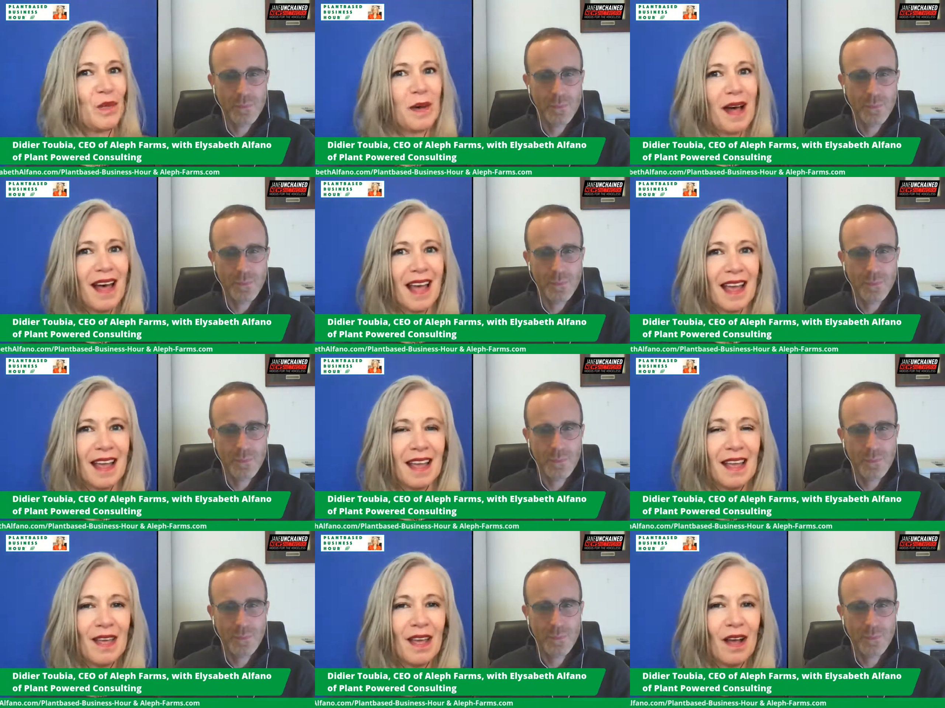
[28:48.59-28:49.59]
Speaker 1: by.
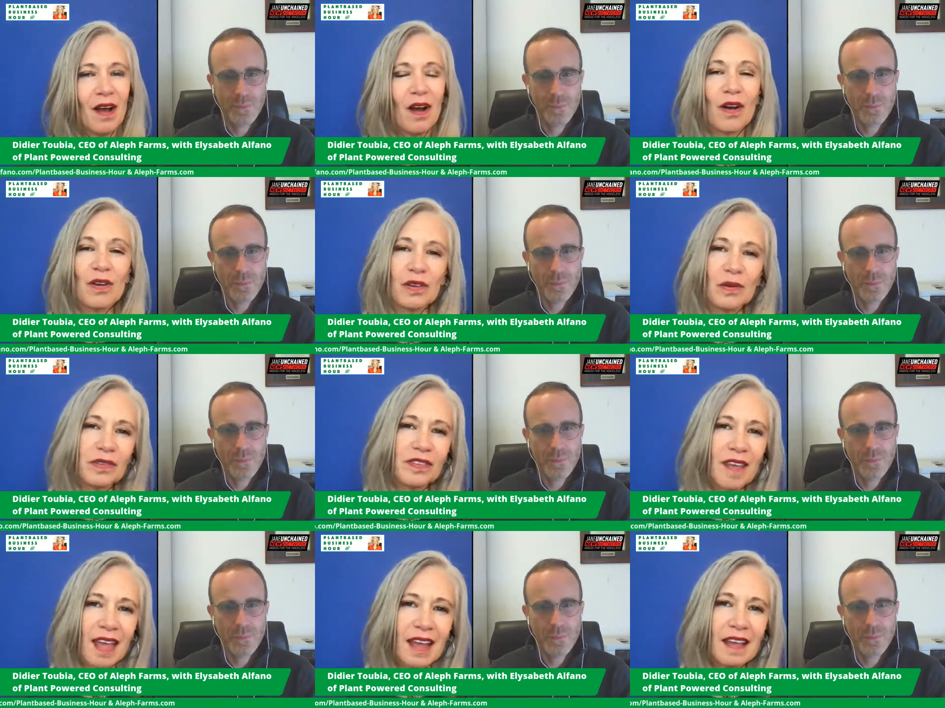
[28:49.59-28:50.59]
Are you
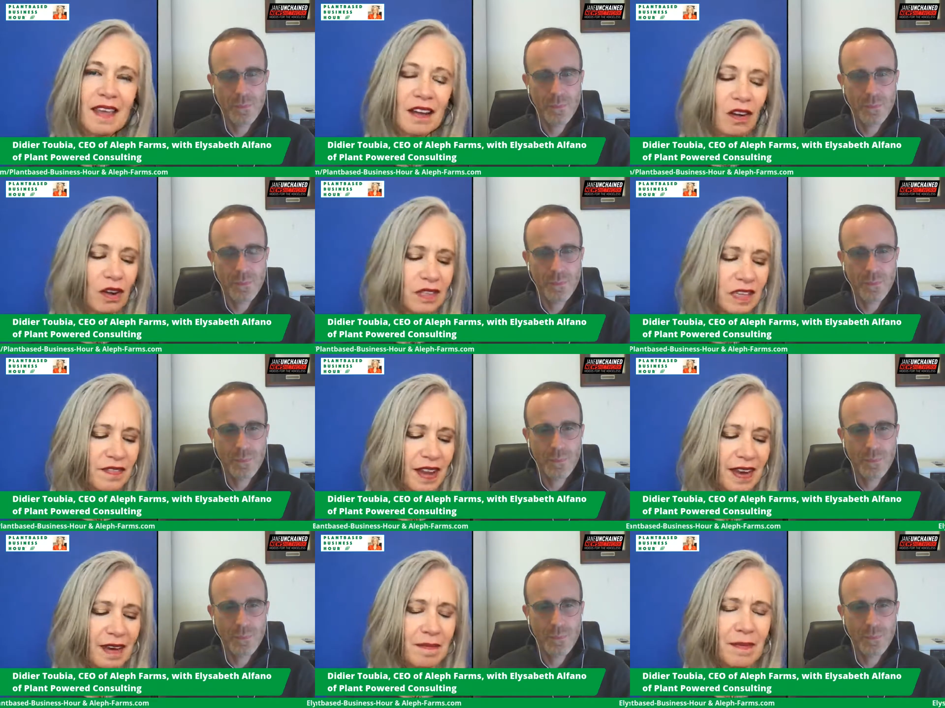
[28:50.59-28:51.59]
saying that
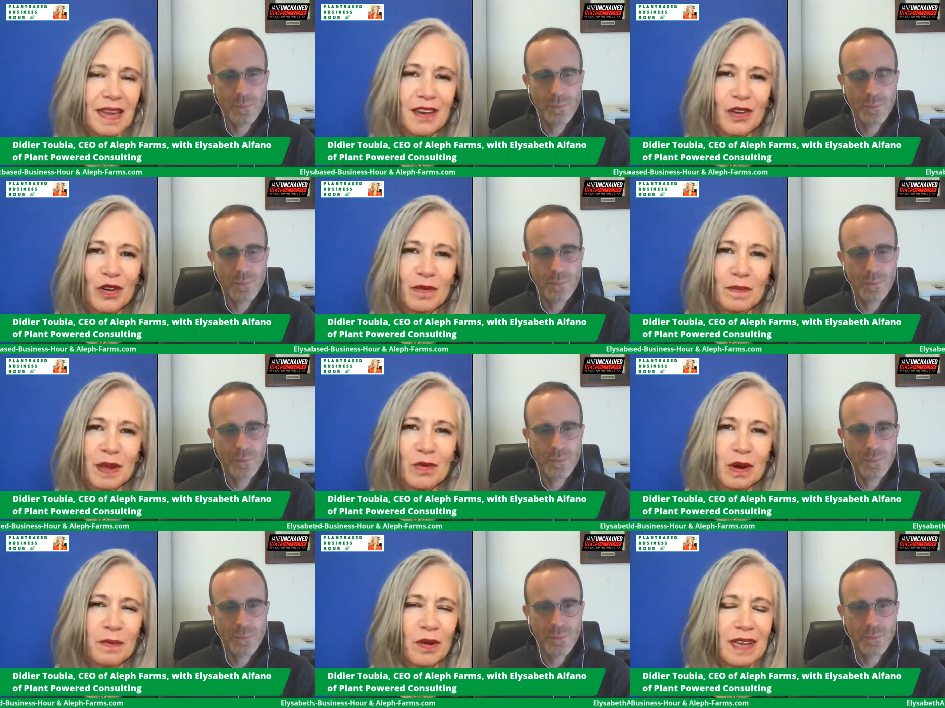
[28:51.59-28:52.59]
cultivated meat could be
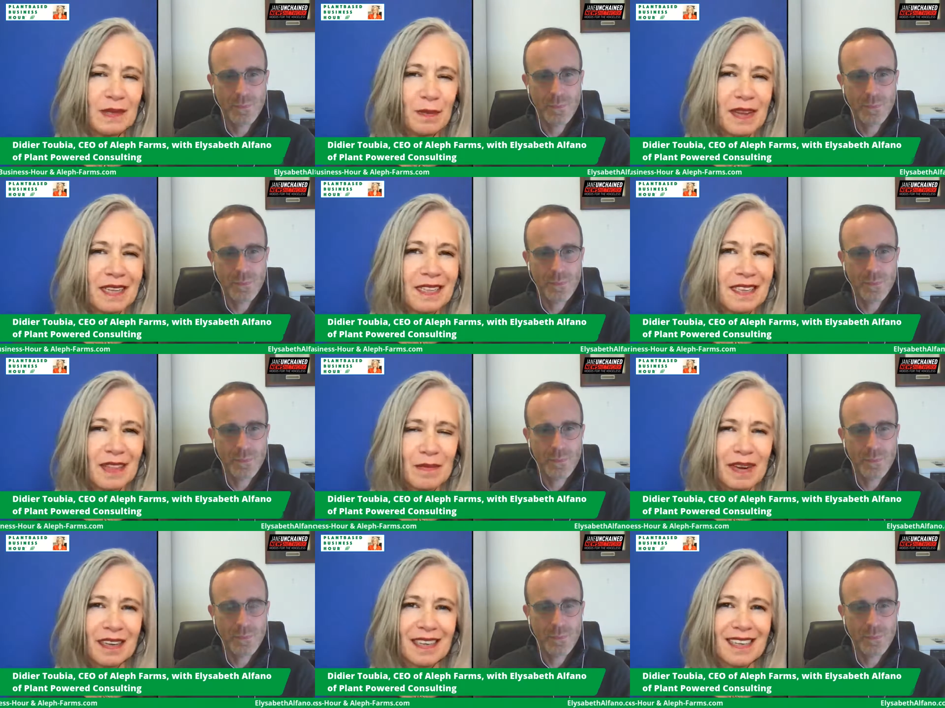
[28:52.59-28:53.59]
what brings peace to the
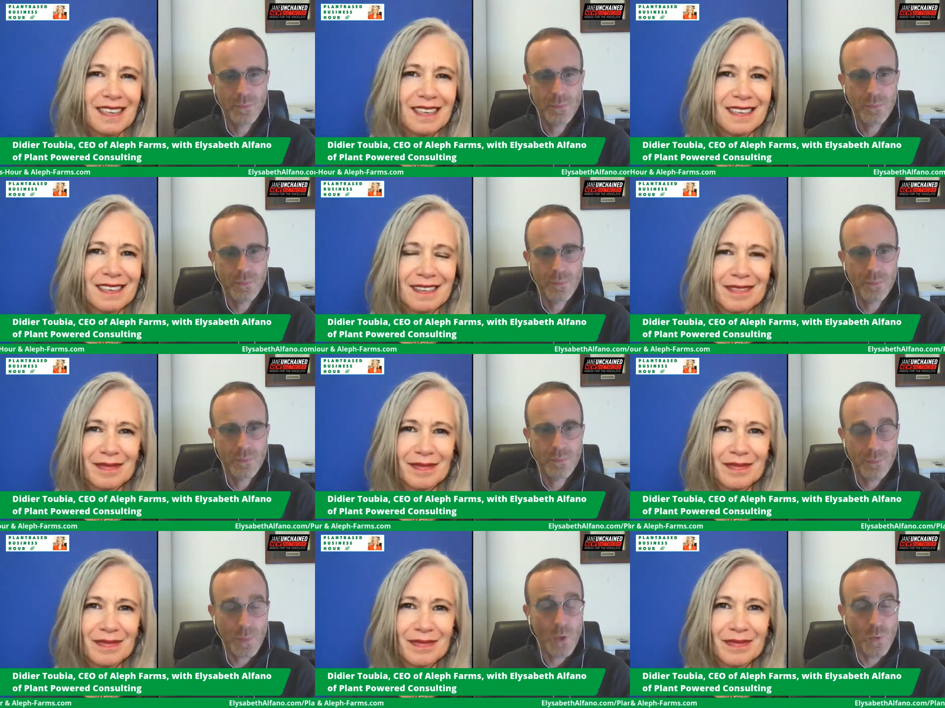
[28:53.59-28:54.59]
Middle East?
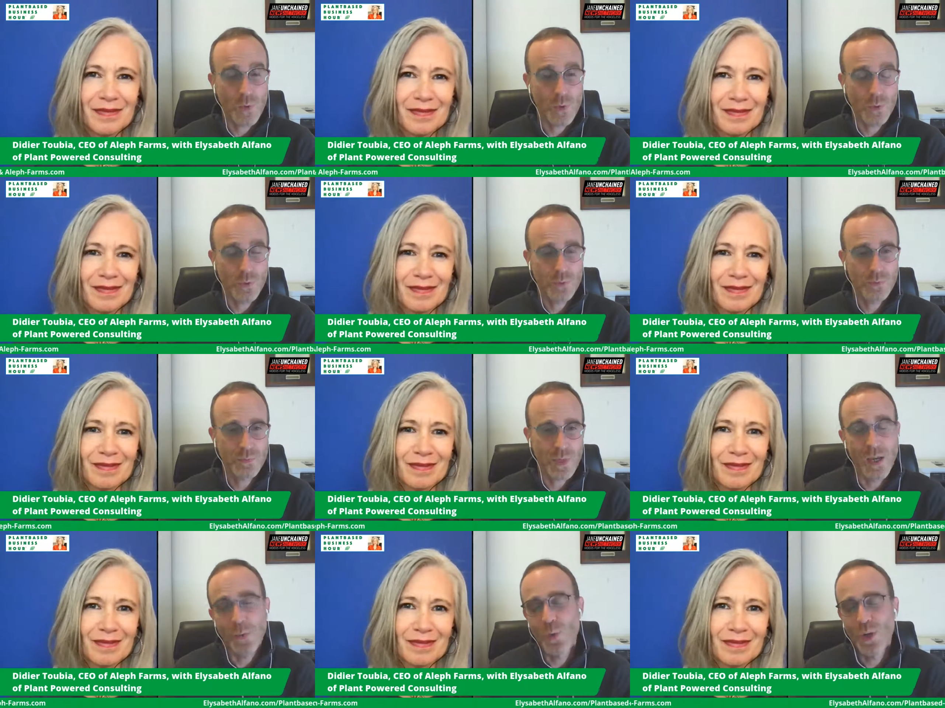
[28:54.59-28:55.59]
Speaker 2: Of course,
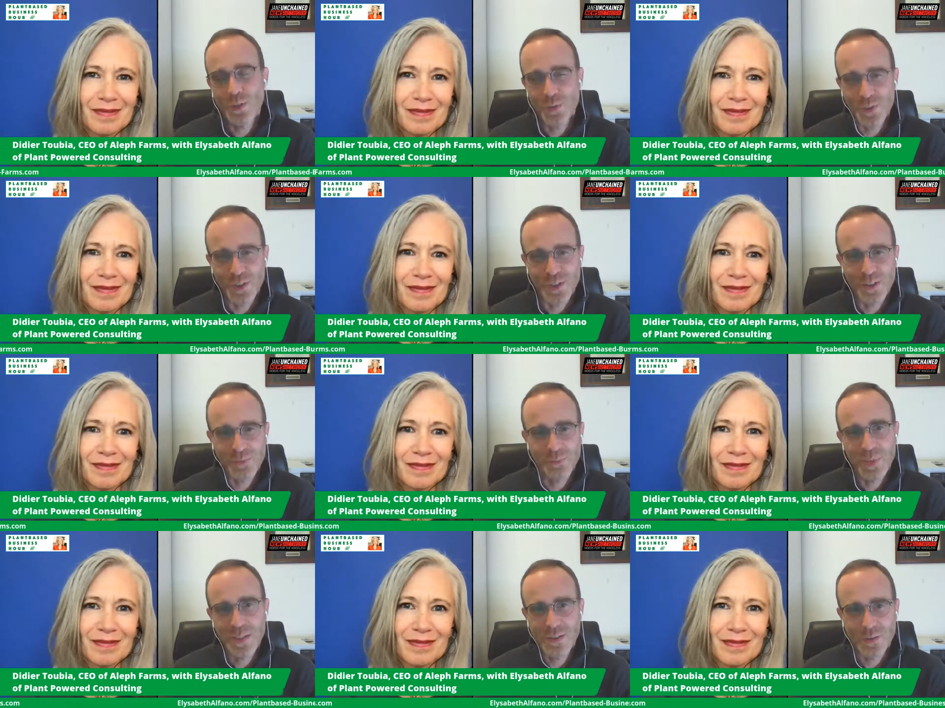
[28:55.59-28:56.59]
I'm one of the
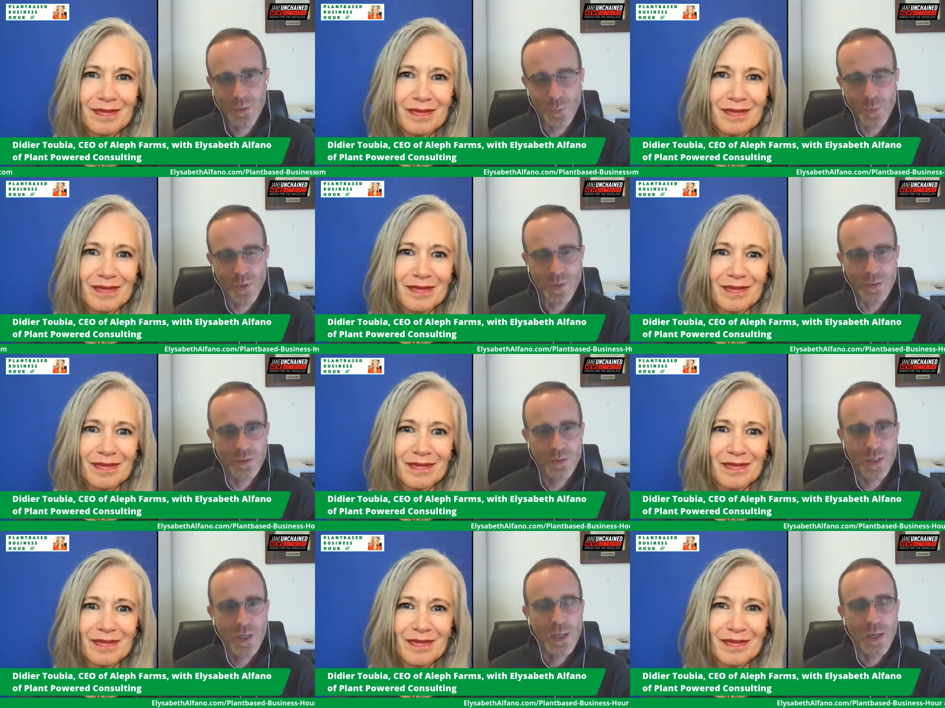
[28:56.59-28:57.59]
pieces of the puzzle.
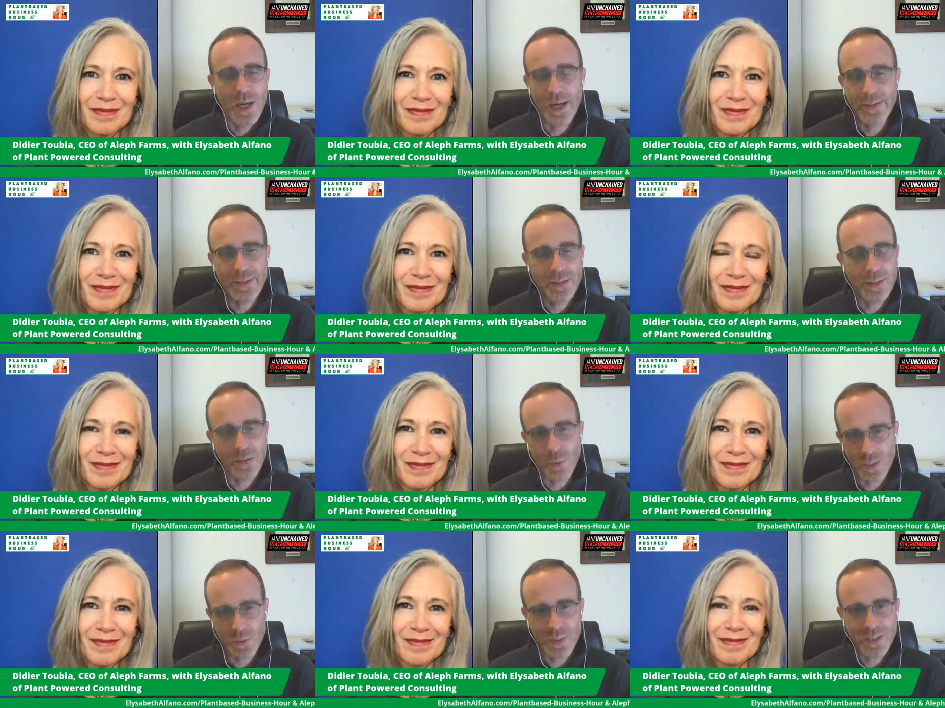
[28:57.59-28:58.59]
I think
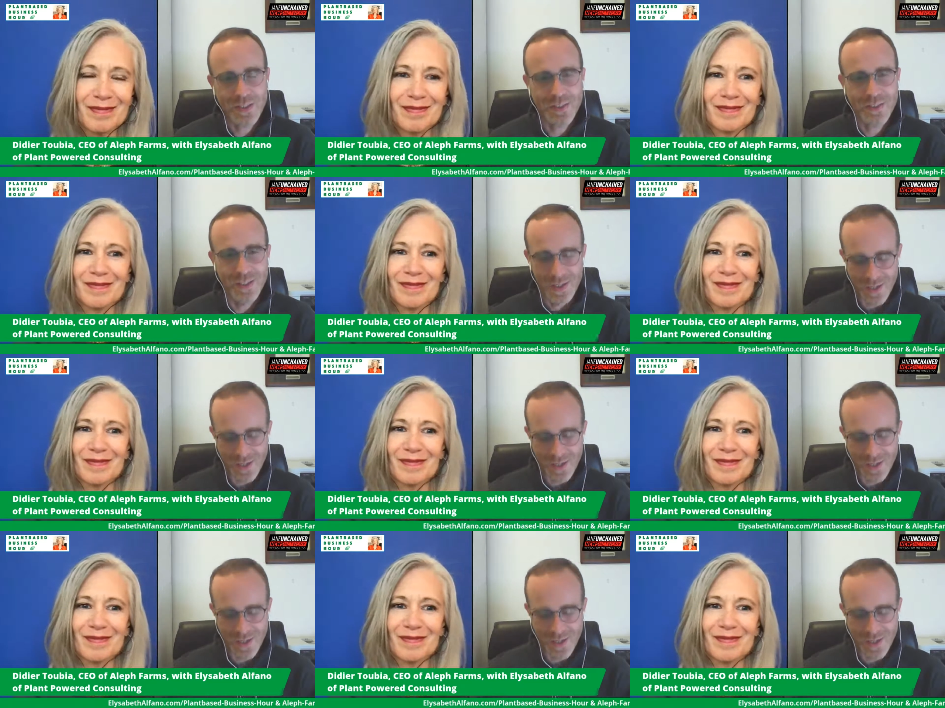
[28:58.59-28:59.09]
what I mean that